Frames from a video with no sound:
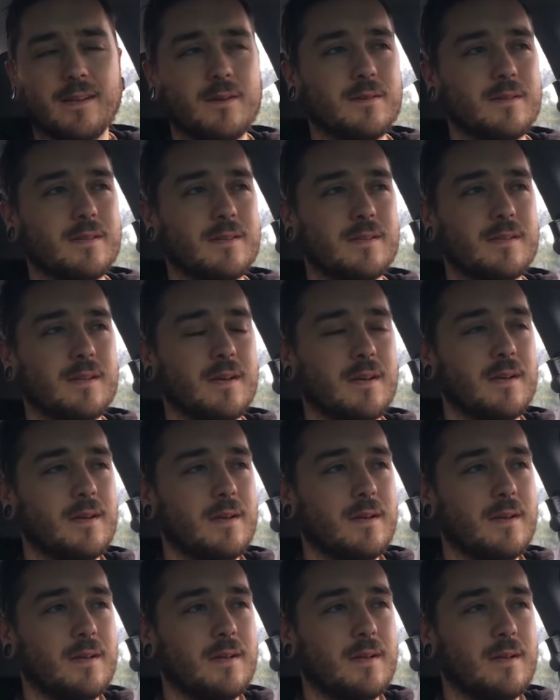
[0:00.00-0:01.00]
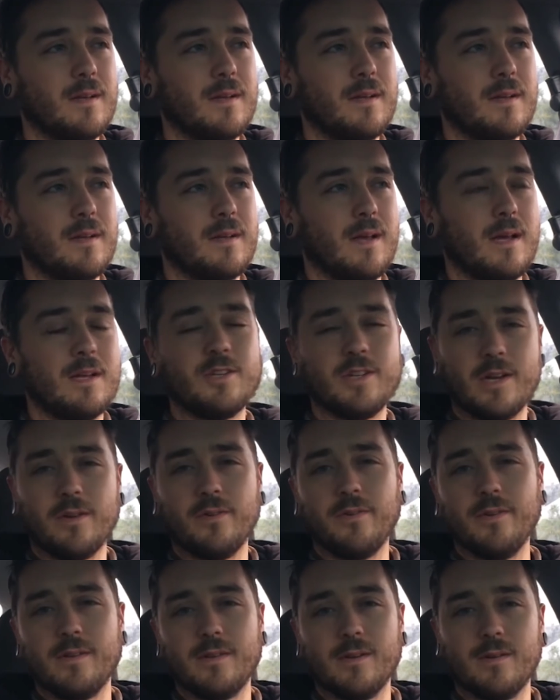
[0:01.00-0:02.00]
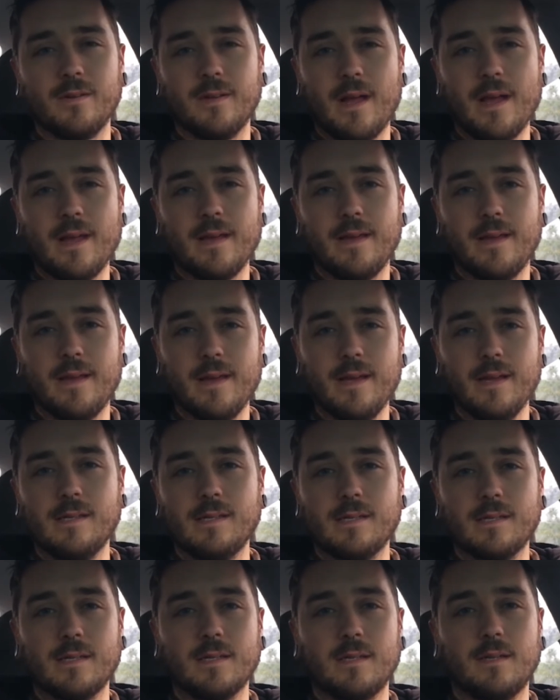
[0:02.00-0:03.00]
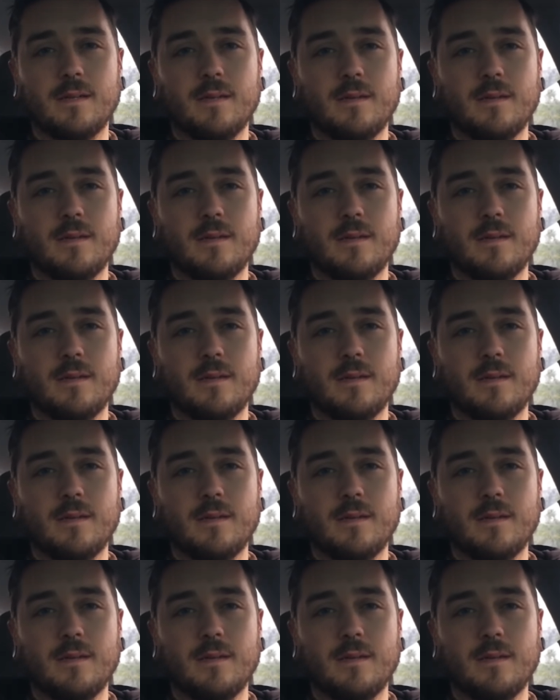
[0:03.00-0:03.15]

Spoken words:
I generally don't like kids,